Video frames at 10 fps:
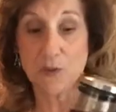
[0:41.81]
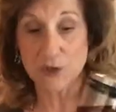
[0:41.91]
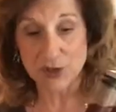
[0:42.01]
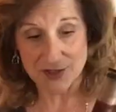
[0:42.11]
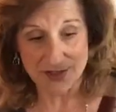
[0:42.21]

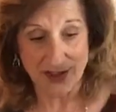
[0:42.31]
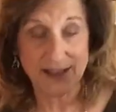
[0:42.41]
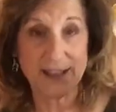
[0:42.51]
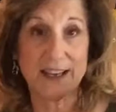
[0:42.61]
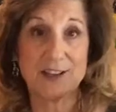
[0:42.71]
one just
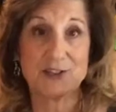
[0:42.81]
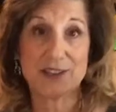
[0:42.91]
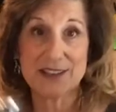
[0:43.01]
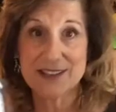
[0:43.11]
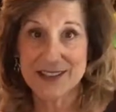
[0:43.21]
like it. As you
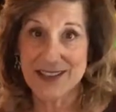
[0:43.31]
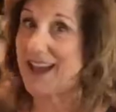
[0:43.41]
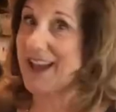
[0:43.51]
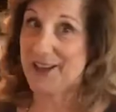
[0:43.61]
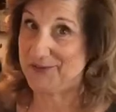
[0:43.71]
can see,
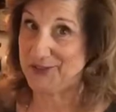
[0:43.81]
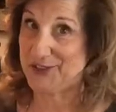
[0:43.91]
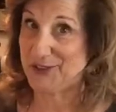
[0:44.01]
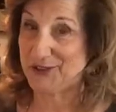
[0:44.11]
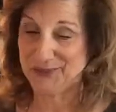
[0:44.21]
I have
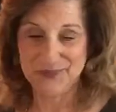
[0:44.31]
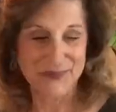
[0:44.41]
two.